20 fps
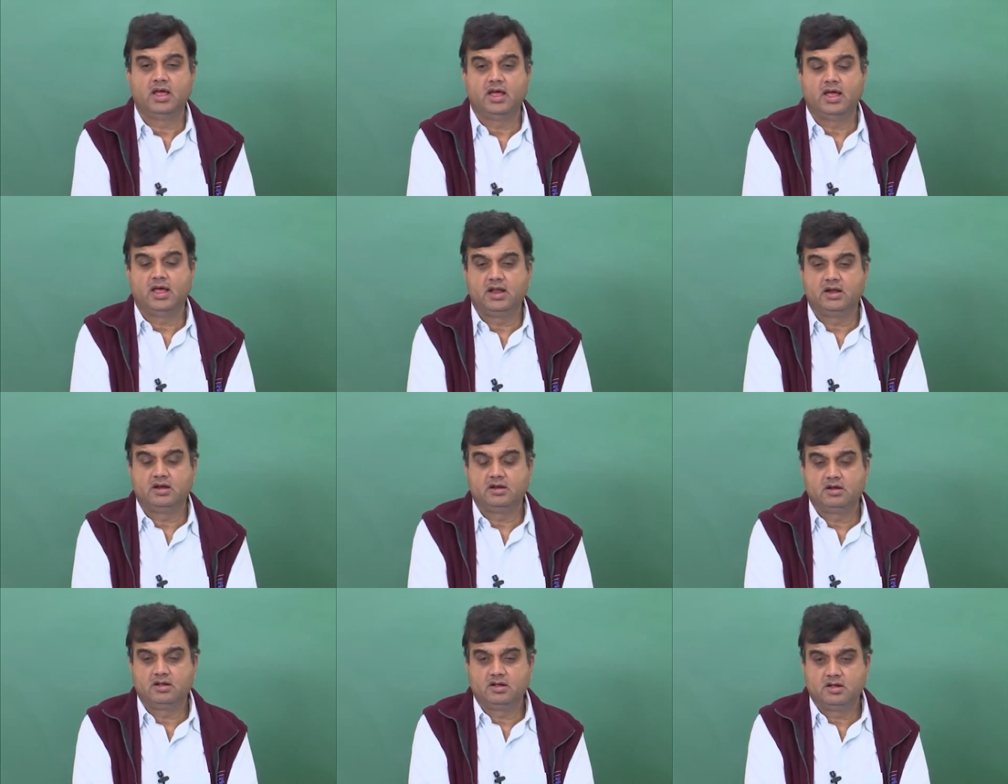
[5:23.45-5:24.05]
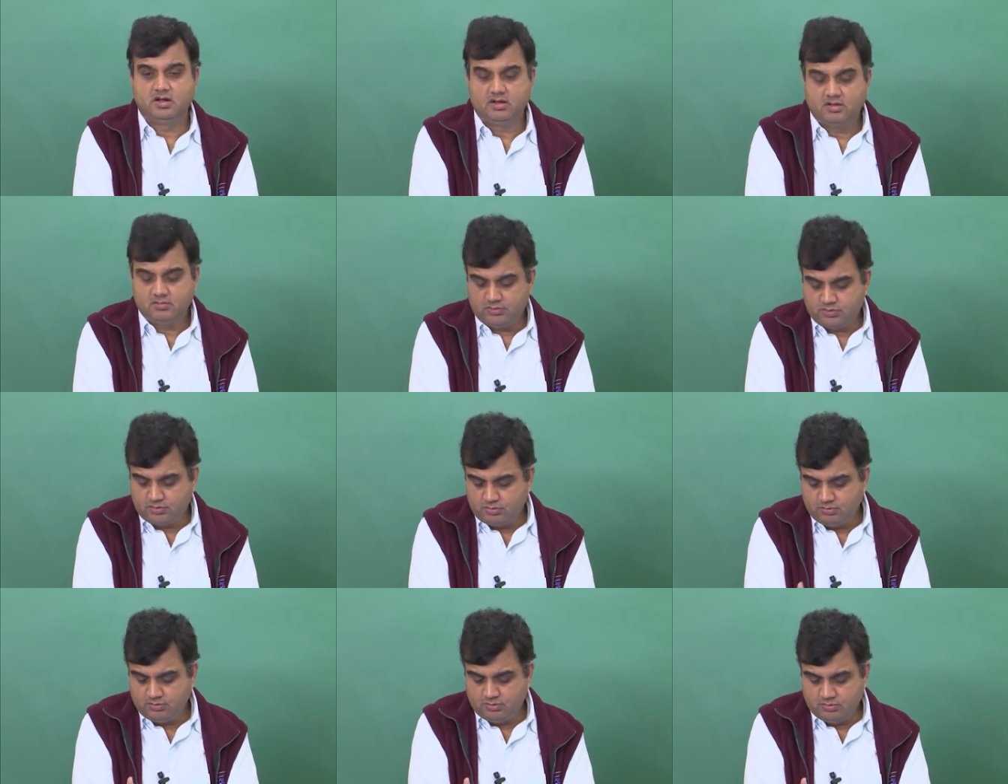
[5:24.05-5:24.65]
and
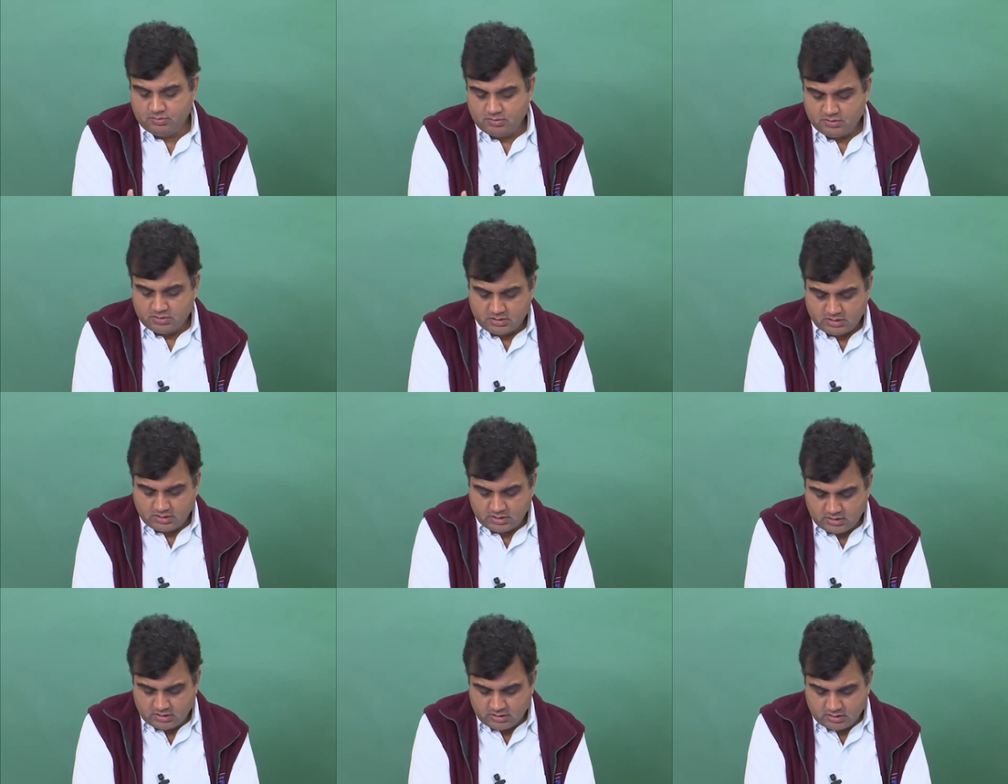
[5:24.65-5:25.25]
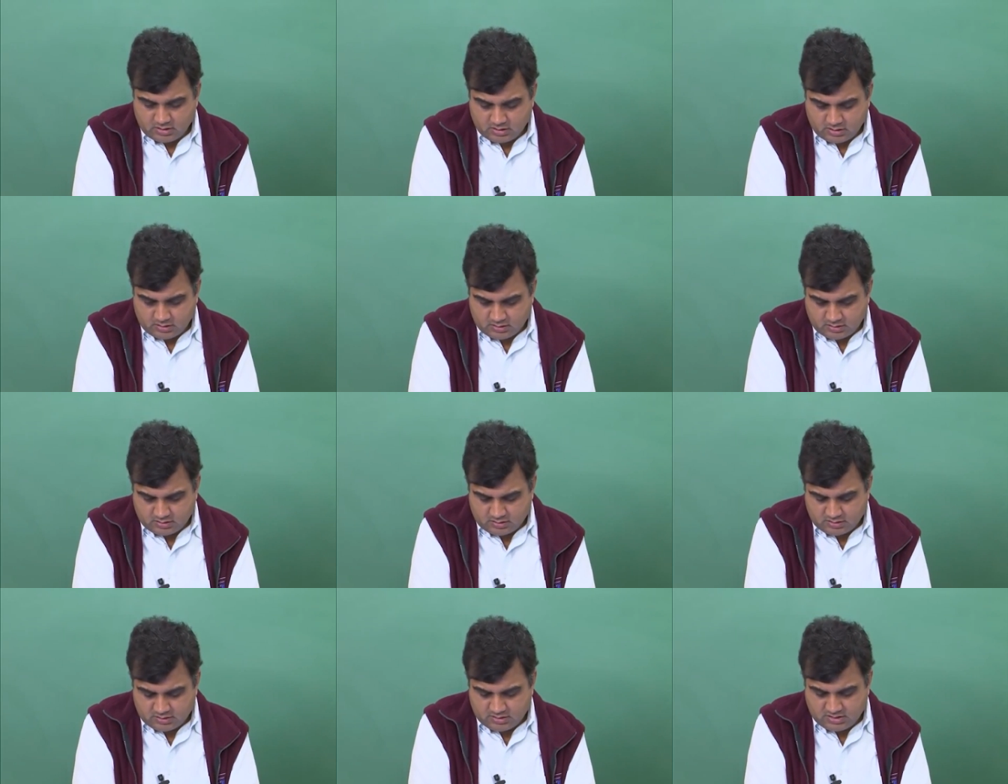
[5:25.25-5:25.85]
through
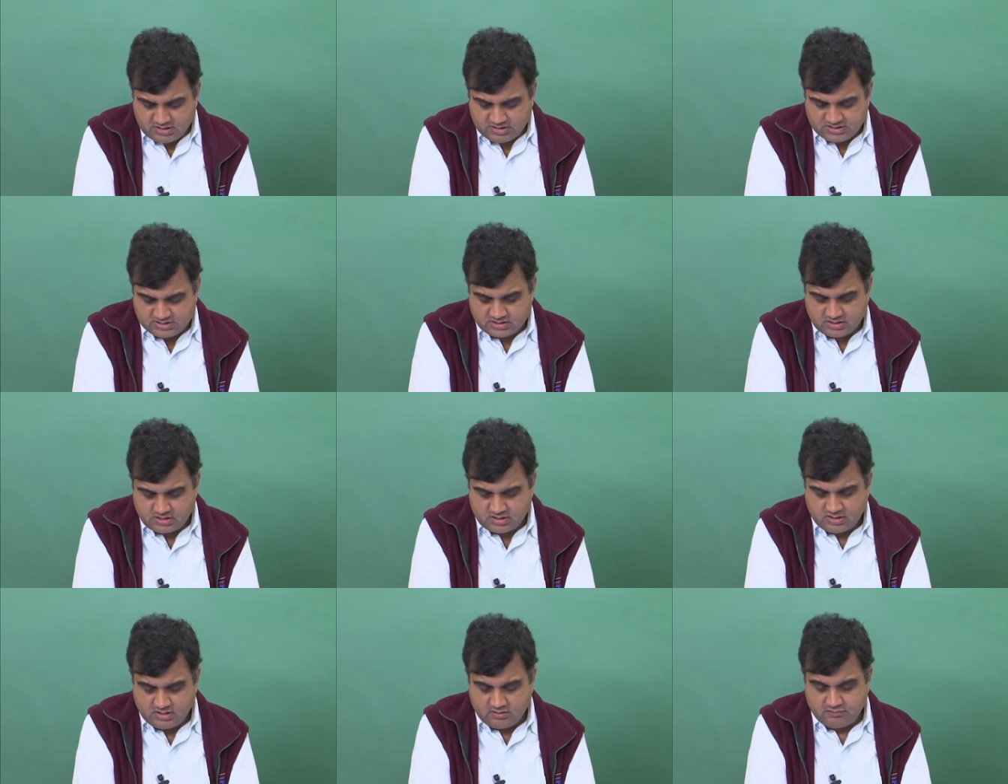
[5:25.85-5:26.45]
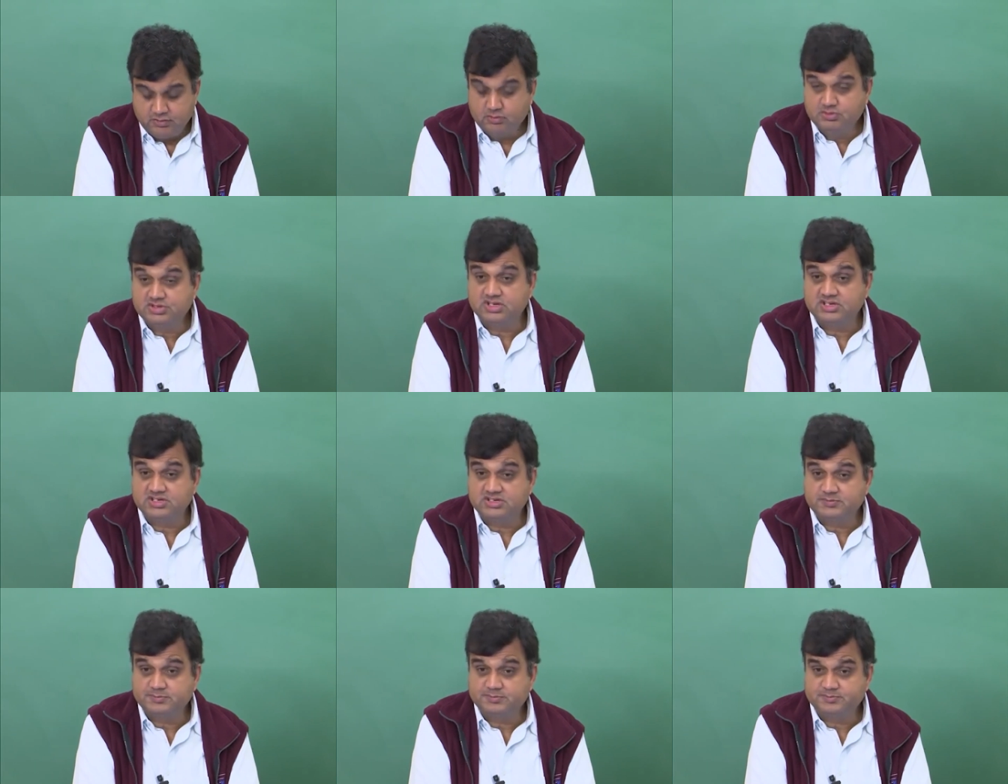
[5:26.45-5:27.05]
these
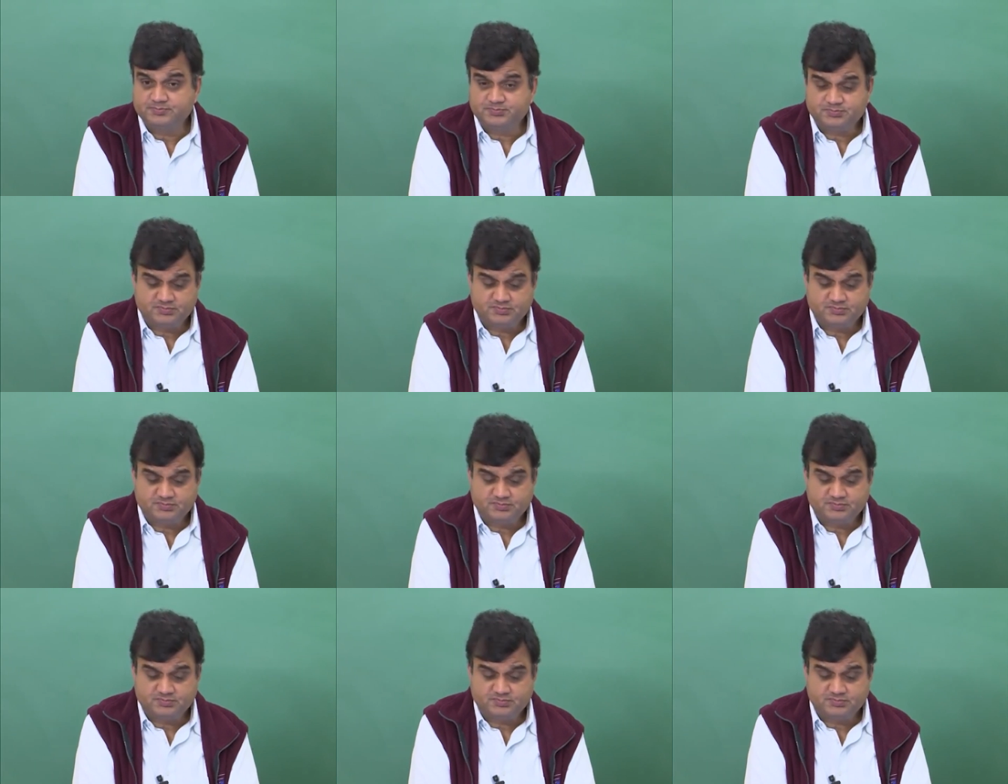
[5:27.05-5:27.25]
diffusers.